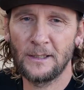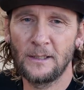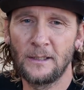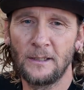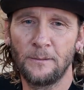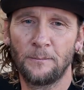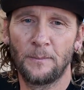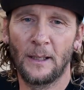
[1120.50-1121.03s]

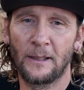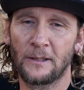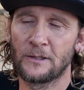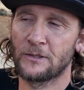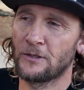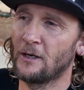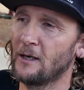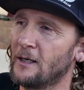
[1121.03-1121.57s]
here back
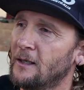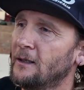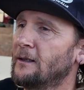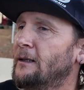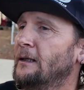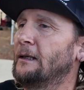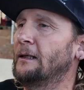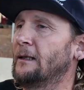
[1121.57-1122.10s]
in
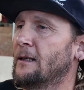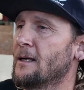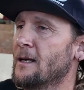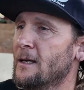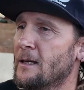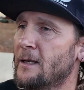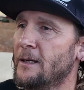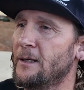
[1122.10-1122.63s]
Australia.
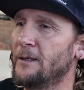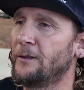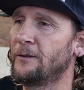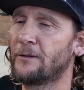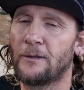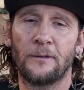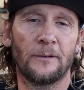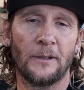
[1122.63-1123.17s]

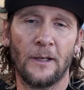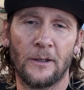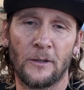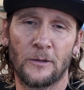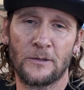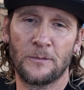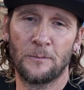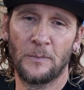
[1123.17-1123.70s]
And yeah,
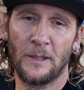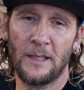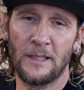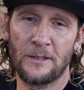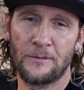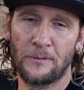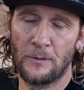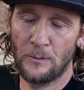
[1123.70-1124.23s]
got some
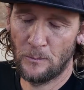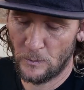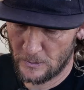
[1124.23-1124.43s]
plans for